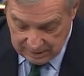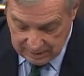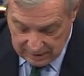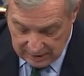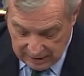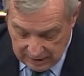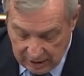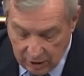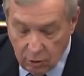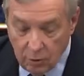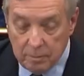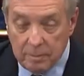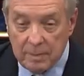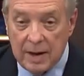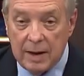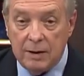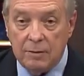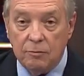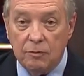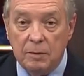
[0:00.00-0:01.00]
I hope
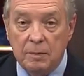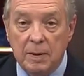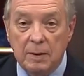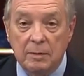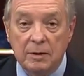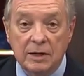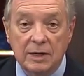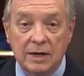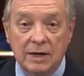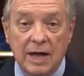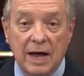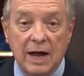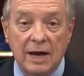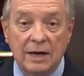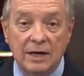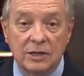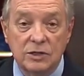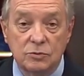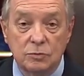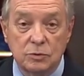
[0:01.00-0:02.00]
my Republican
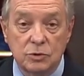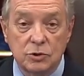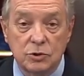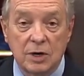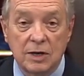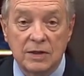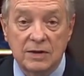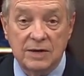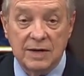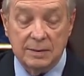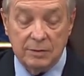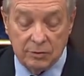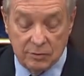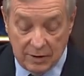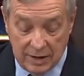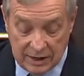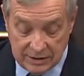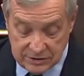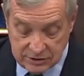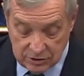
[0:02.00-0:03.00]
colleagues will join the
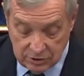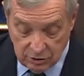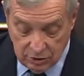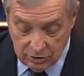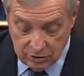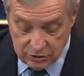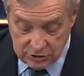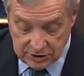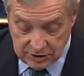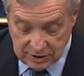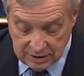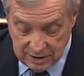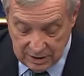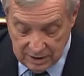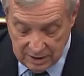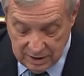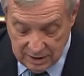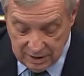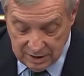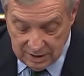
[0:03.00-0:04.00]
Democrats in urging
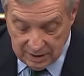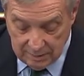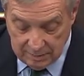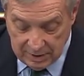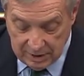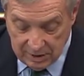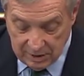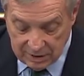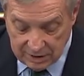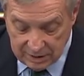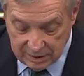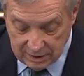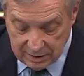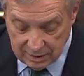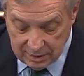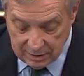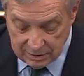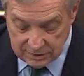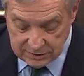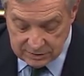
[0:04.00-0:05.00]

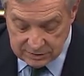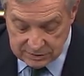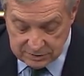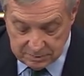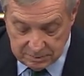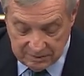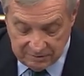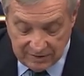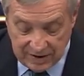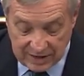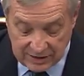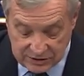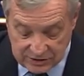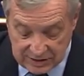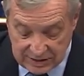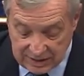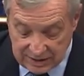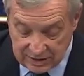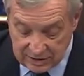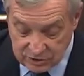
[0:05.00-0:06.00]
Americans to be
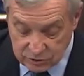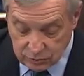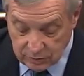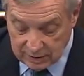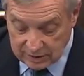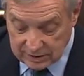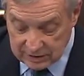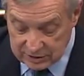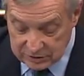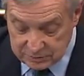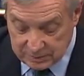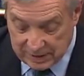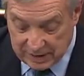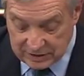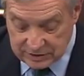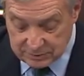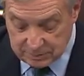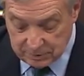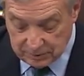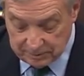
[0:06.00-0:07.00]
vaccinated as quickly as
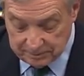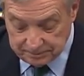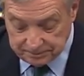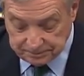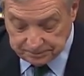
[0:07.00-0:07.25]
possible.